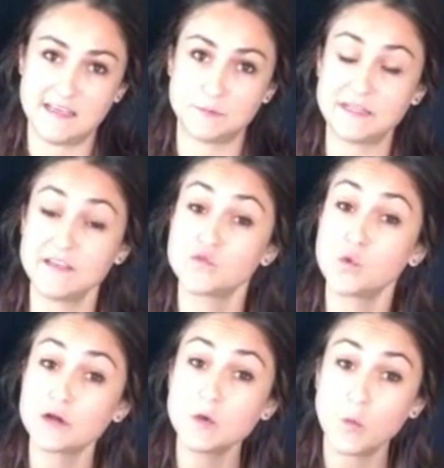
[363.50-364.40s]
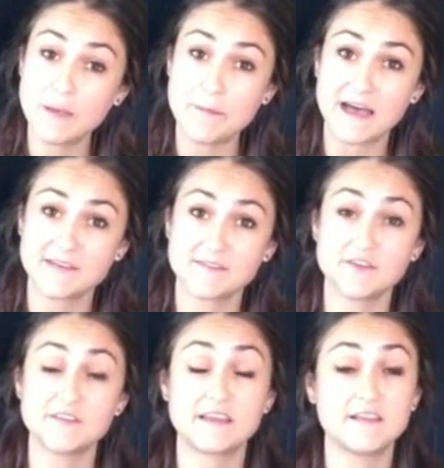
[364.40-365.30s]
in place warning
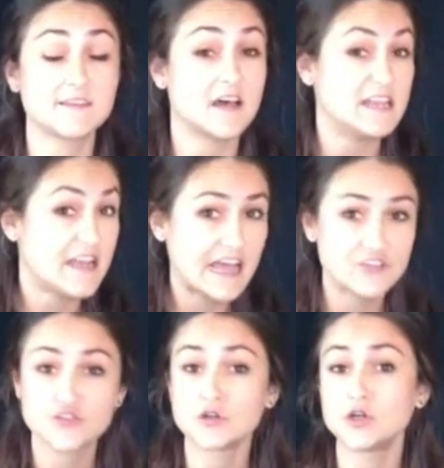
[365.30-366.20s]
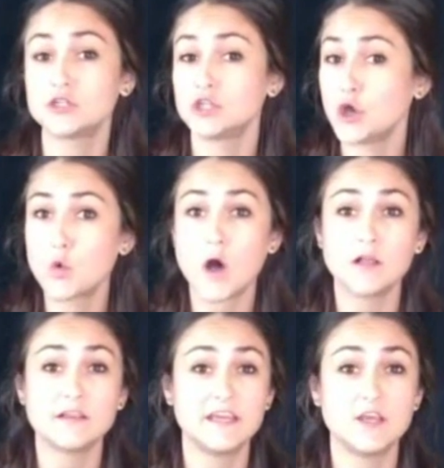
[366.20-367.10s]
webmasters against unnatural, low
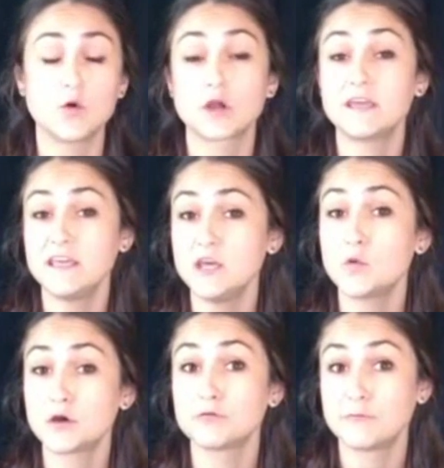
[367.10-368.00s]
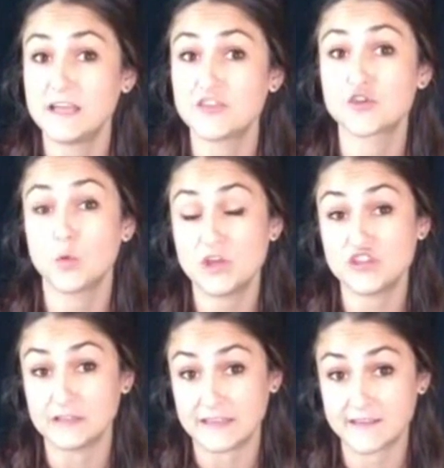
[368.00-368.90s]
quality, or keyword rich
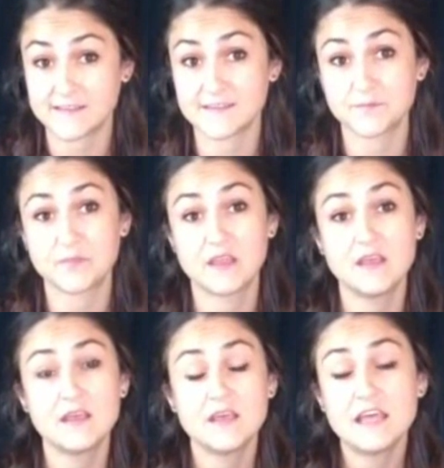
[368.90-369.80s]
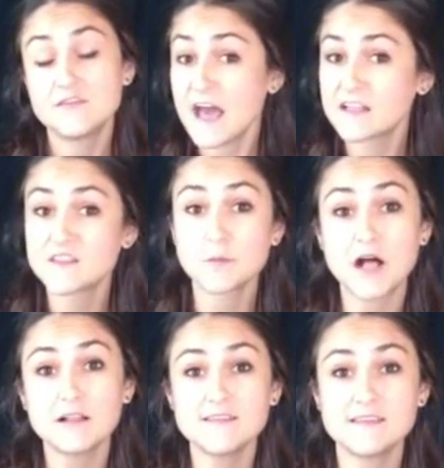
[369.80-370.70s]
widget links. In fact, the
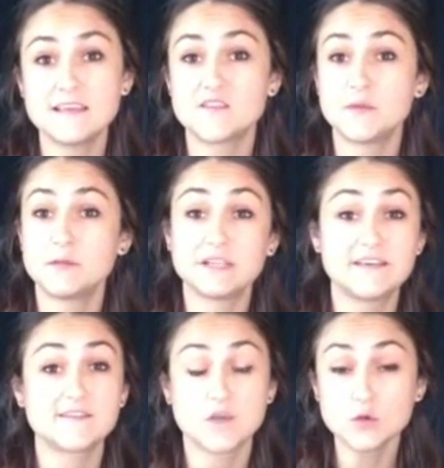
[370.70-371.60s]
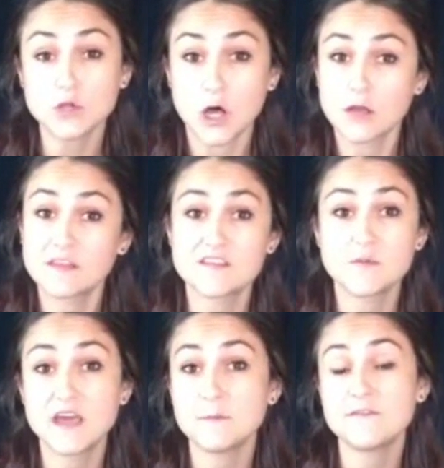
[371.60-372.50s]
policy has been in place so long that it's
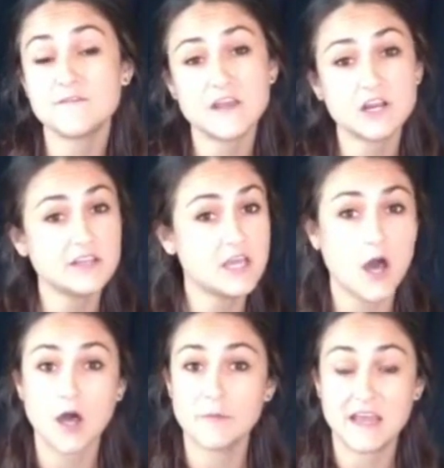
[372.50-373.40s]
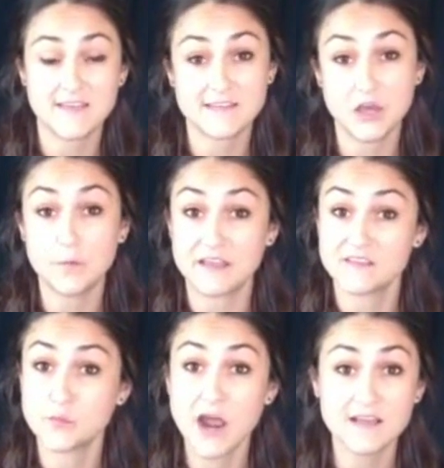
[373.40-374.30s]
become a fairly common SEO
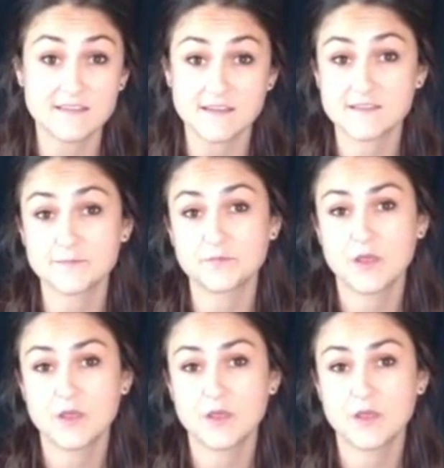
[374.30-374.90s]
best practice.